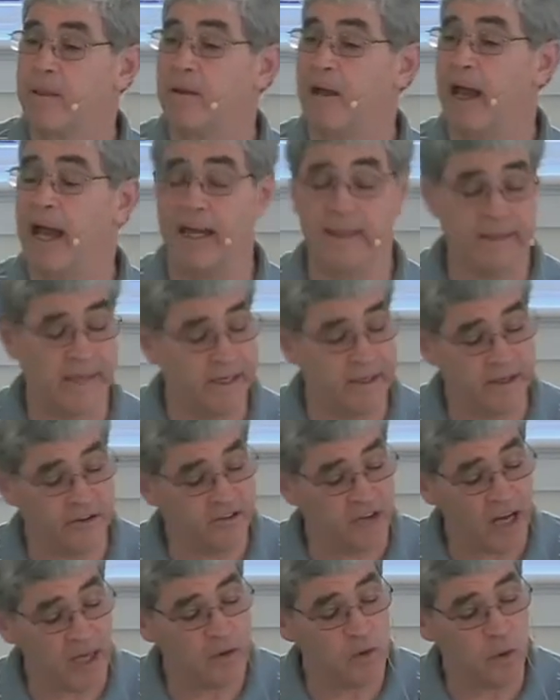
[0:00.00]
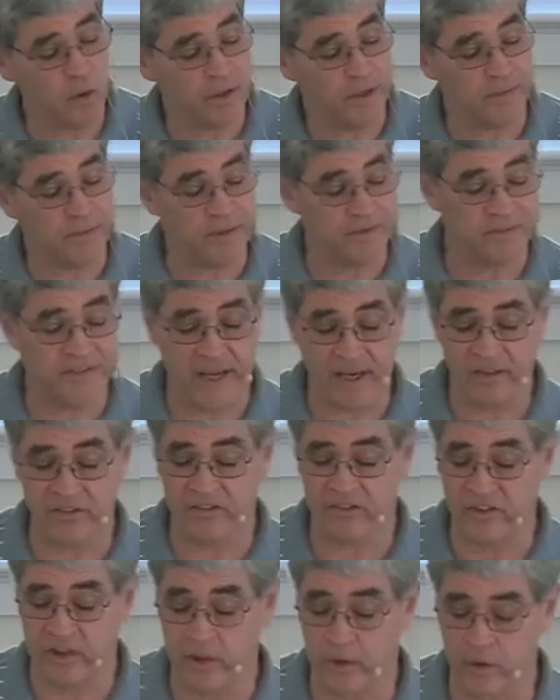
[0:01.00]
And as I look at the
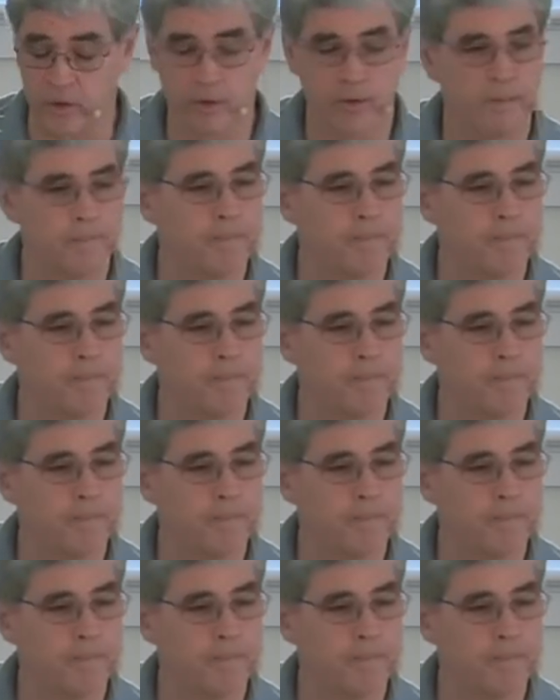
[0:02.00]
text here,